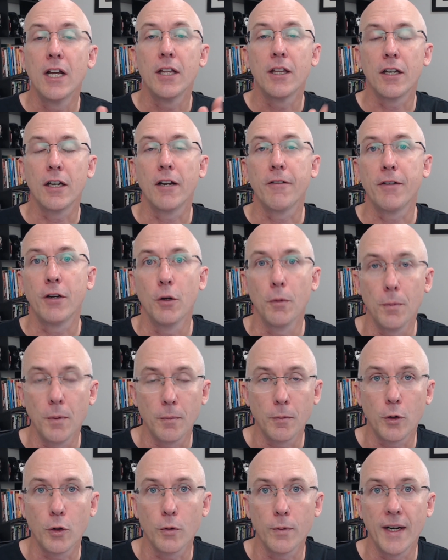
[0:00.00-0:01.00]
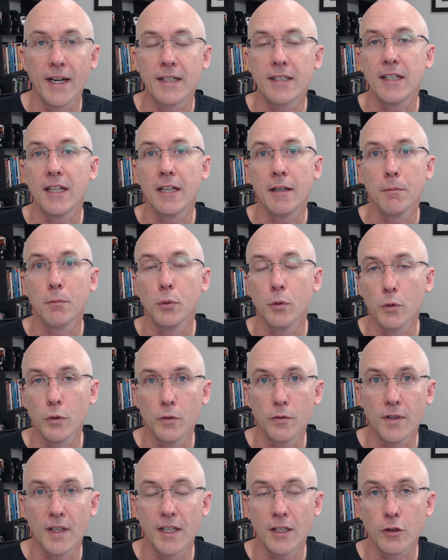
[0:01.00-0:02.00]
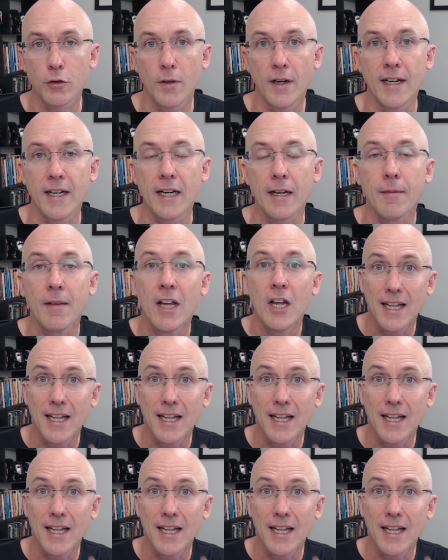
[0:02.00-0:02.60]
that I've helped them correct and improve their trading.